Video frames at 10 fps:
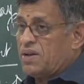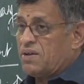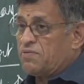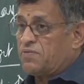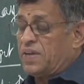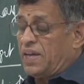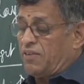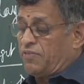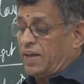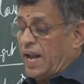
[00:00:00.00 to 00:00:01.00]
fear
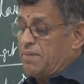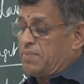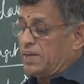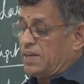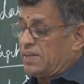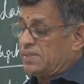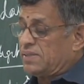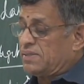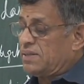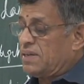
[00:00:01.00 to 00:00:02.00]
of crime
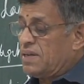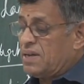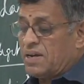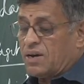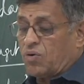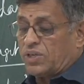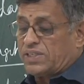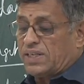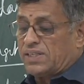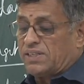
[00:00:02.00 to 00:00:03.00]
increases,
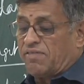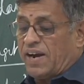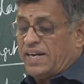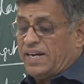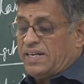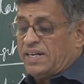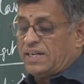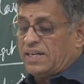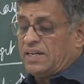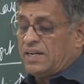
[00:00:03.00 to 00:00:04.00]
questions of
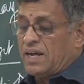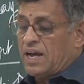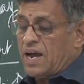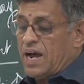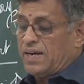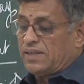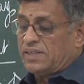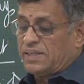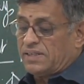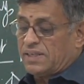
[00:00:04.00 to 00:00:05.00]
identity and
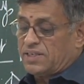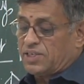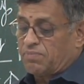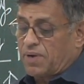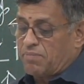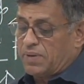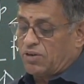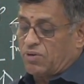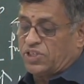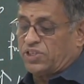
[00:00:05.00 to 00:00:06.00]
citizenship come in
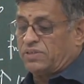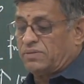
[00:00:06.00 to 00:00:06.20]
question.